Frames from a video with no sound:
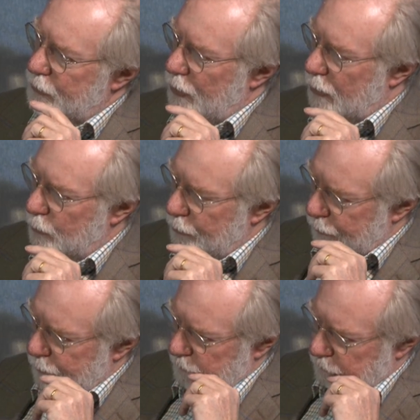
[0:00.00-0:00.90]

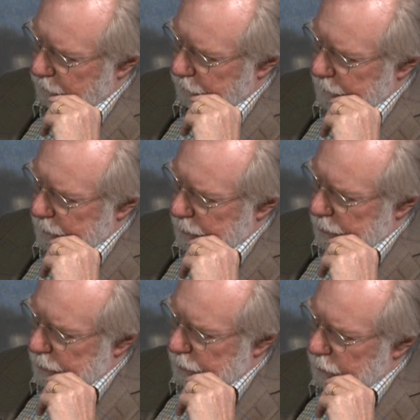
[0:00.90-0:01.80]
jobs
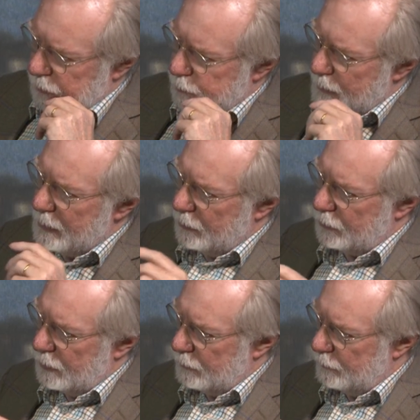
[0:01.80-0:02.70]
which
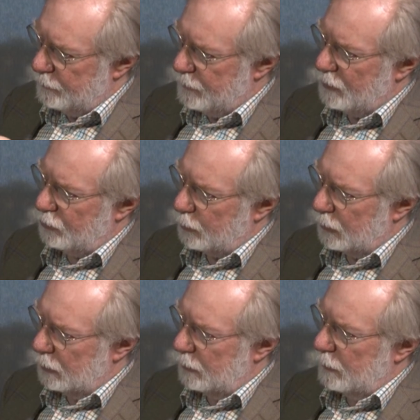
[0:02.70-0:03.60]
makes it
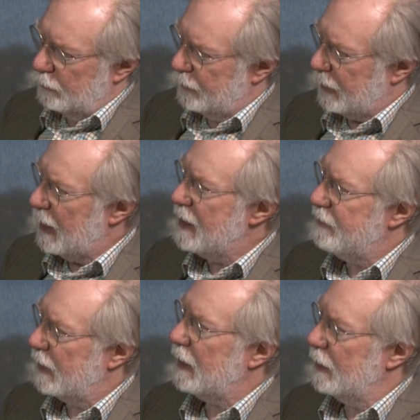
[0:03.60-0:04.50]
feasible for the
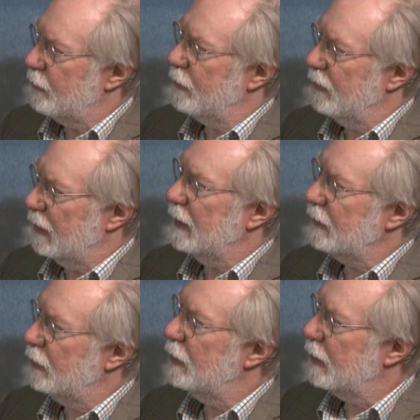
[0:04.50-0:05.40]
haven countries
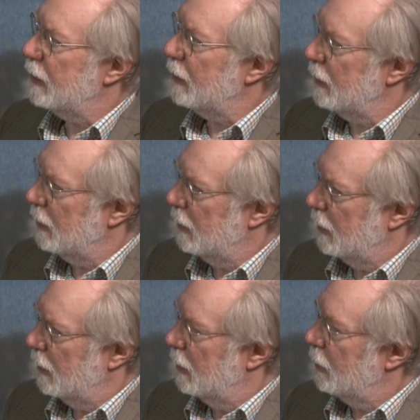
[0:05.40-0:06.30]
like Turkey
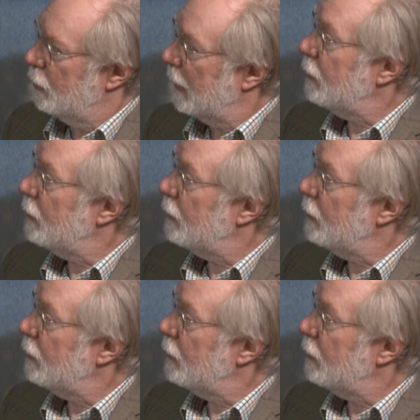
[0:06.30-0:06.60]
to